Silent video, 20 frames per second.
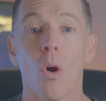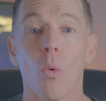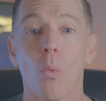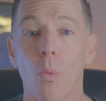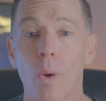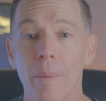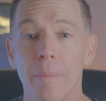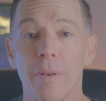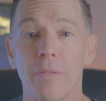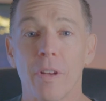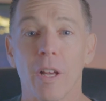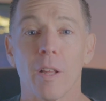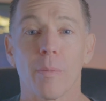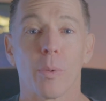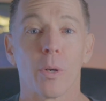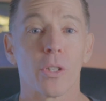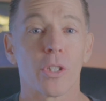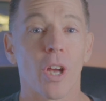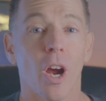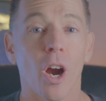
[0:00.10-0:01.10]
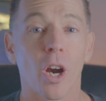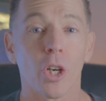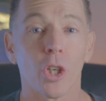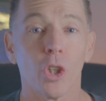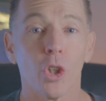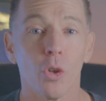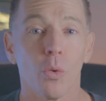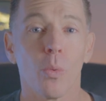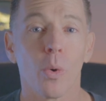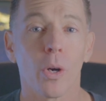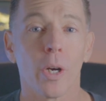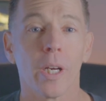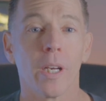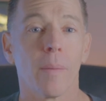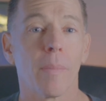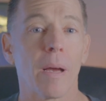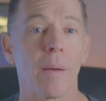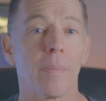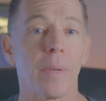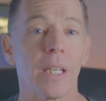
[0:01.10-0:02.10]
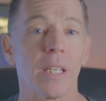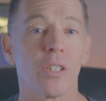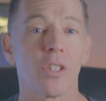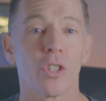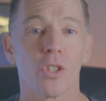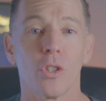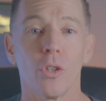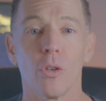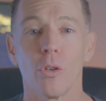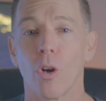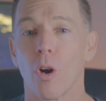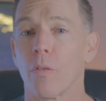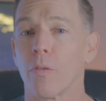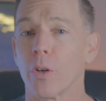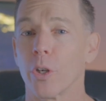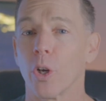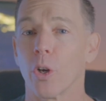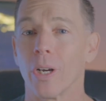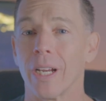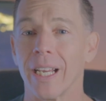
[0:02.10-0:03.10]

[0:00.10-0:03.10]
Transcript: Web developers, are you worried about being sued over your